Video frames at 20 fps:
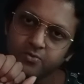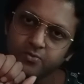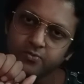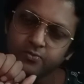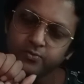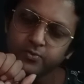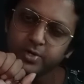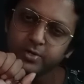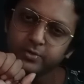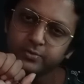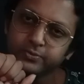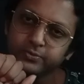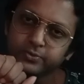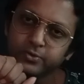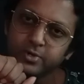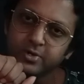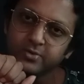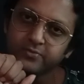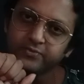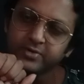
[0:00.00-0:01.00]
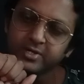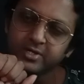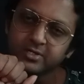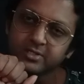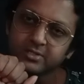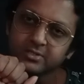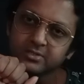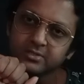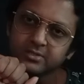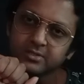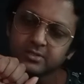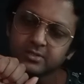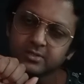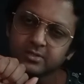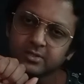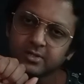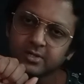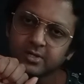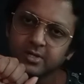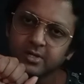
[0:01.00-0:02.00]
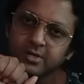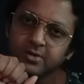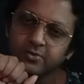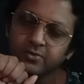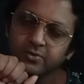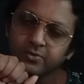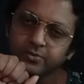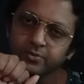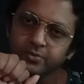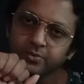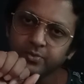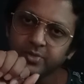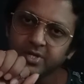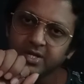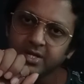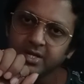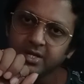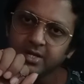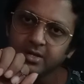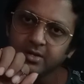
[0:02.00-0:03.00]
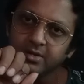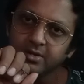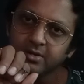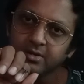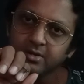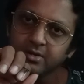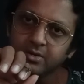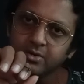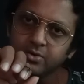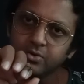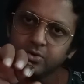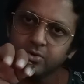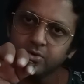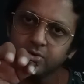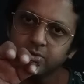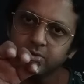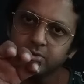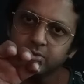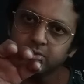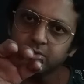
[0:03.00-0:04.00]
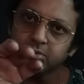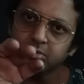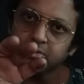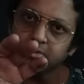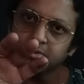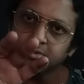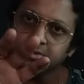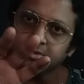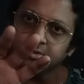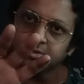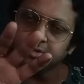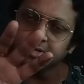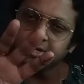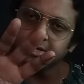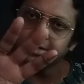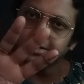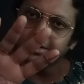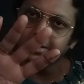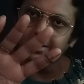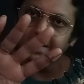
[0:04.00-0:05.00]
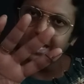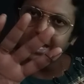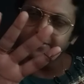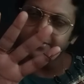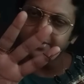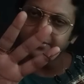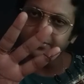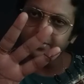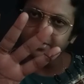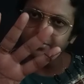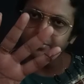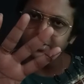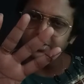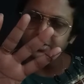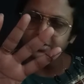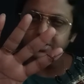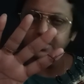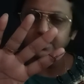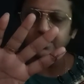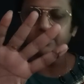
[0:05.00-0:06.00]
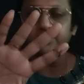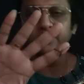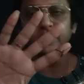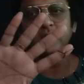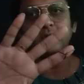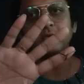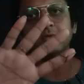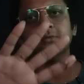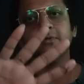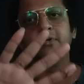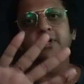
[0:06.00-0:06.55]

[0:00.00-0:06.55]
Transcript: When you fold your fingers, they go a little away from each other when you